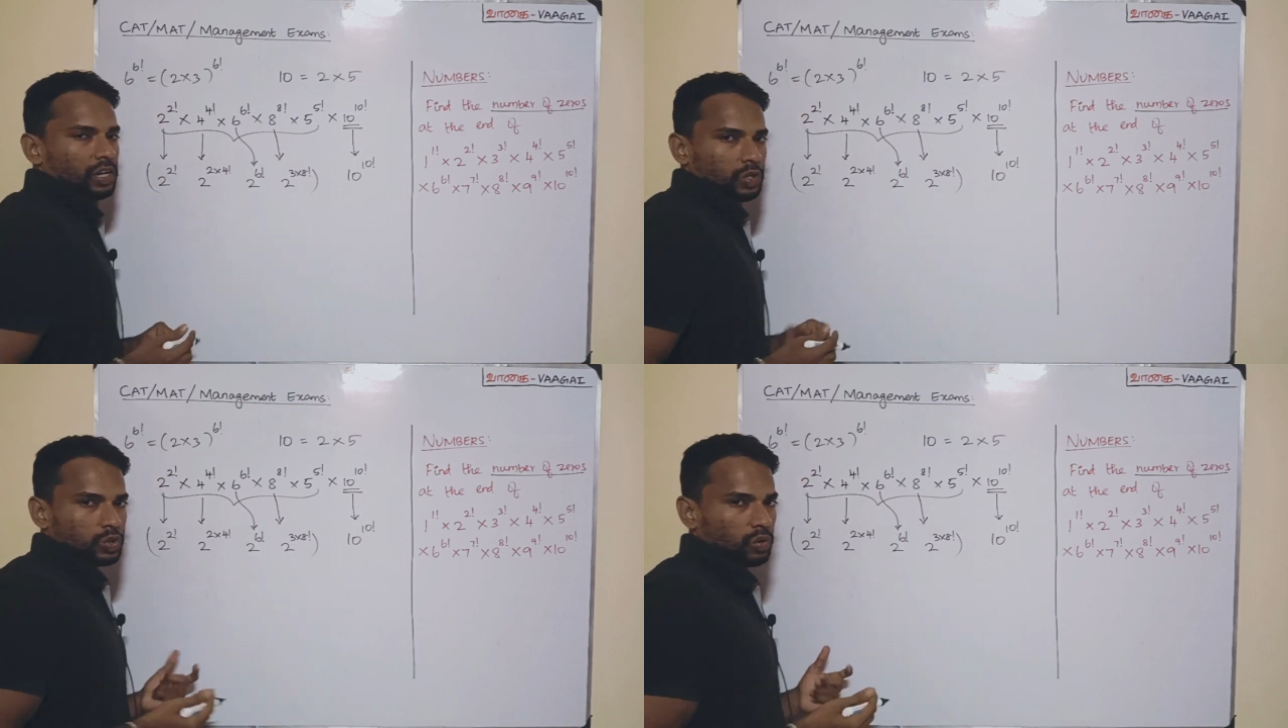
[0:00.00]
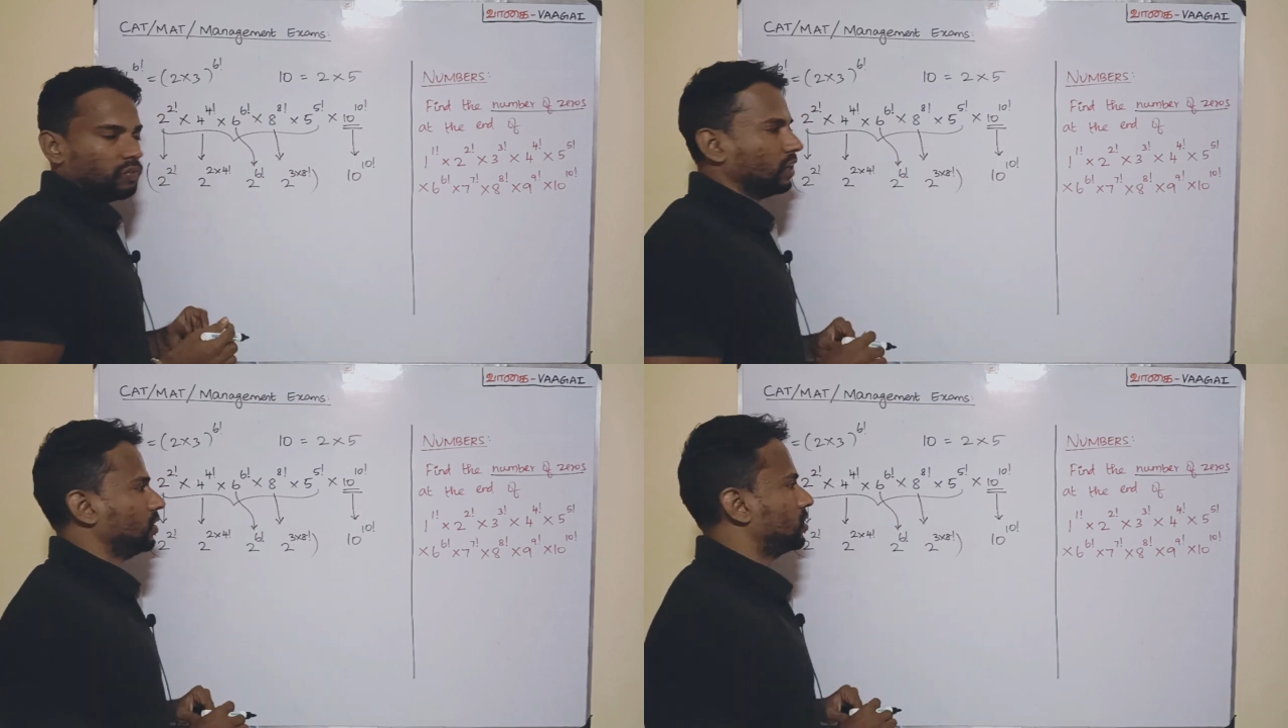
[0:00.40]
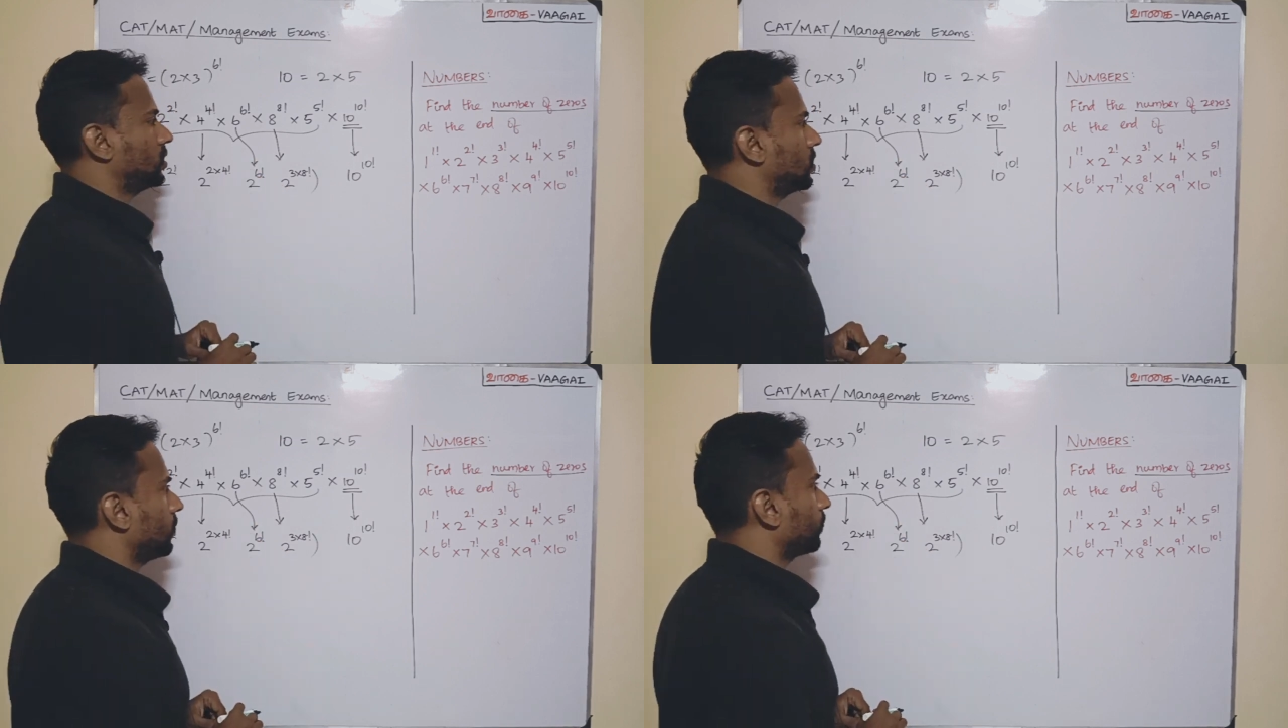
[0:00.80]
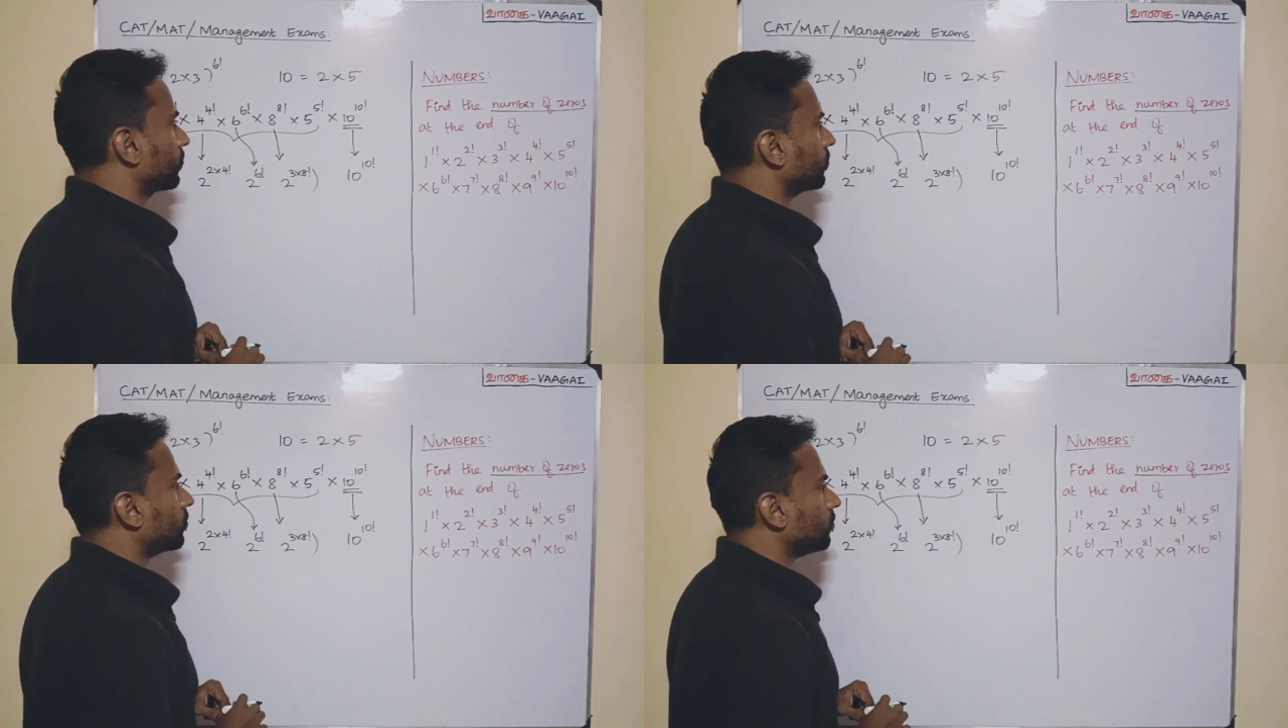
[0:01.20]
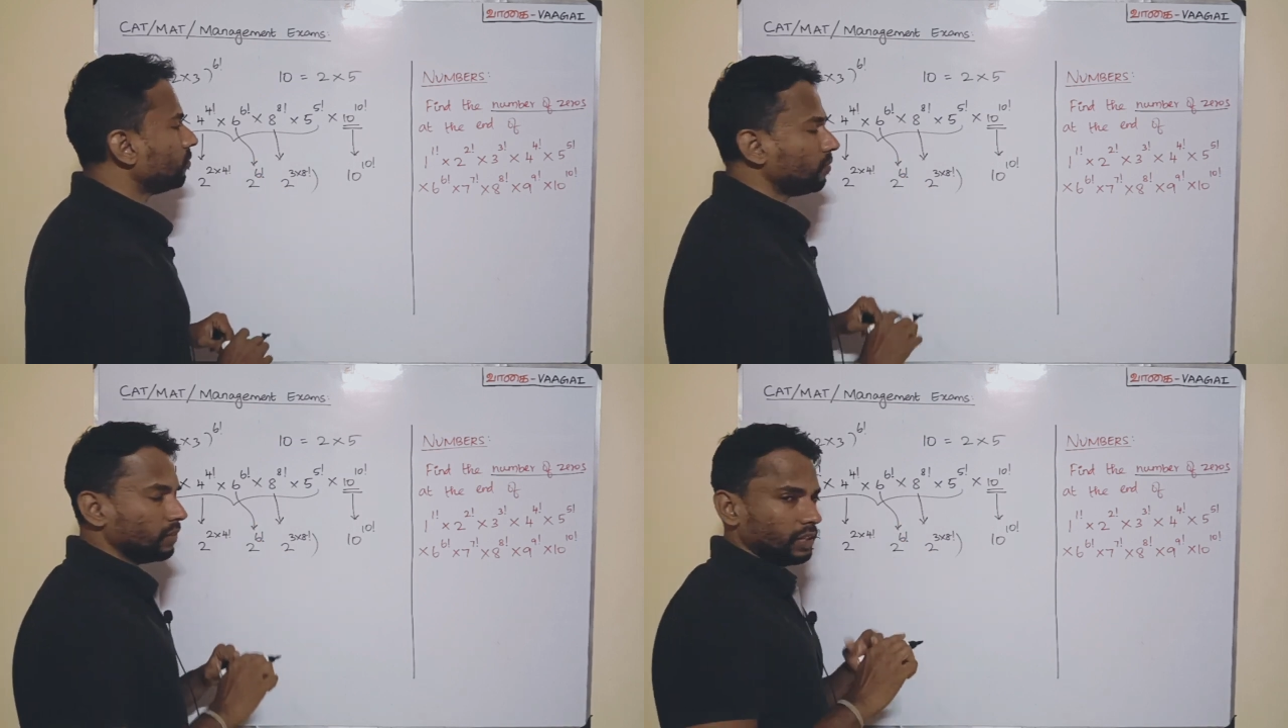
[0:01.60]
so far this.
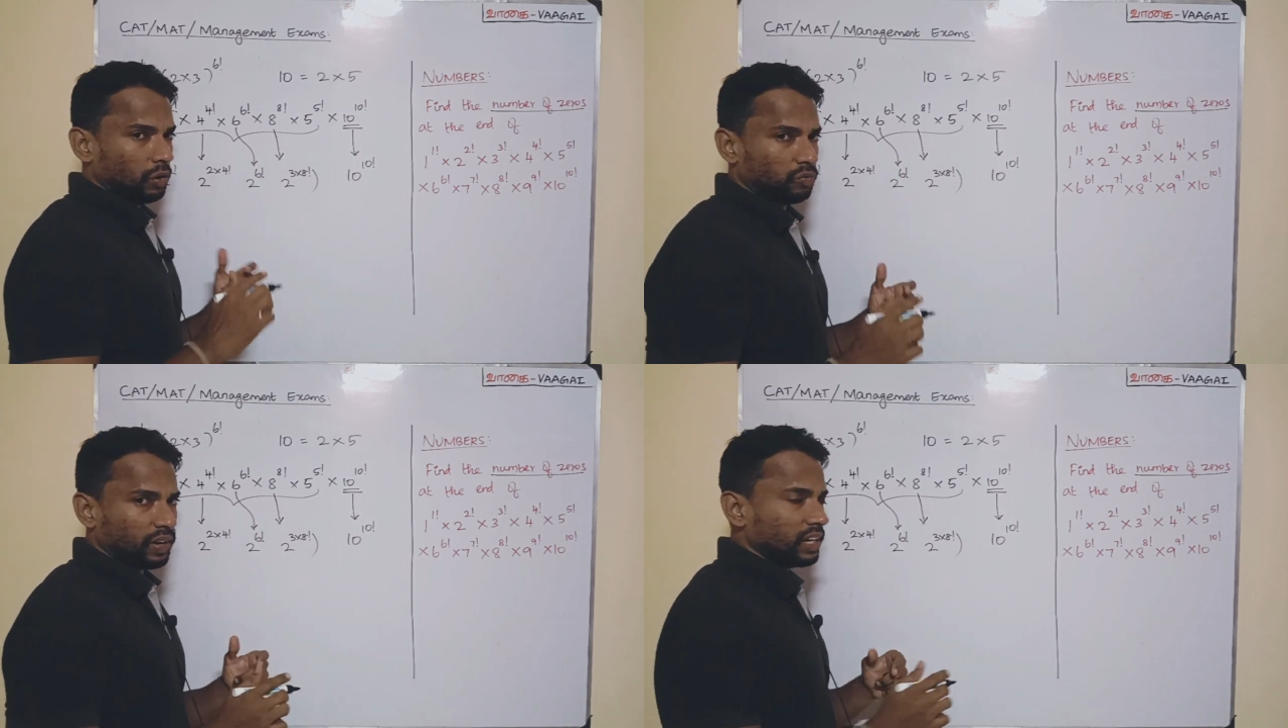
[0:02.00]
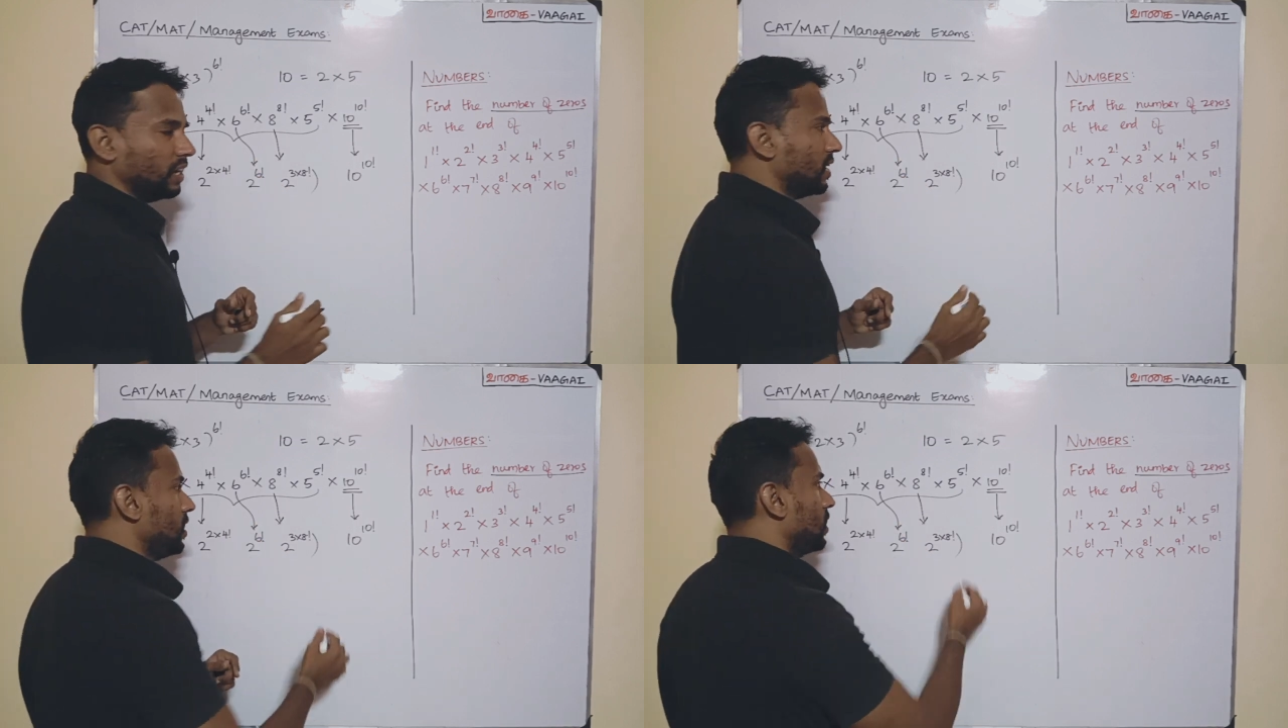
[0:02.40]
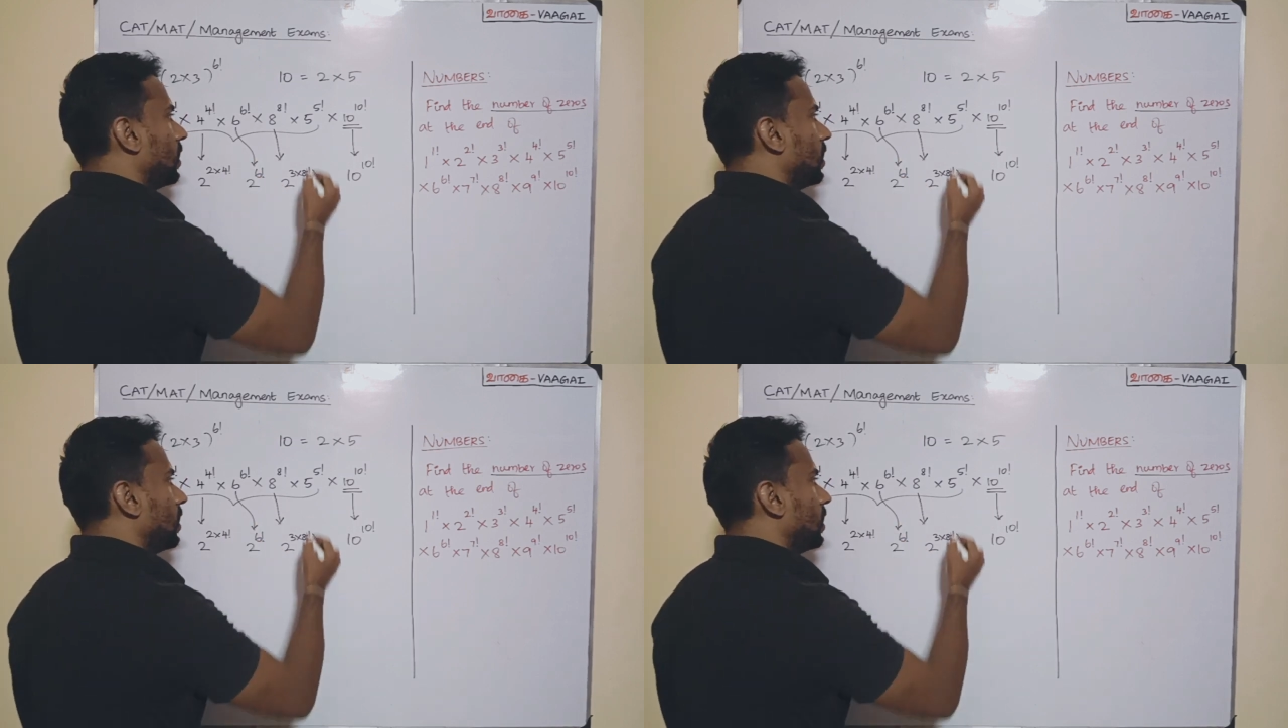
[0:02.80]
Now finally,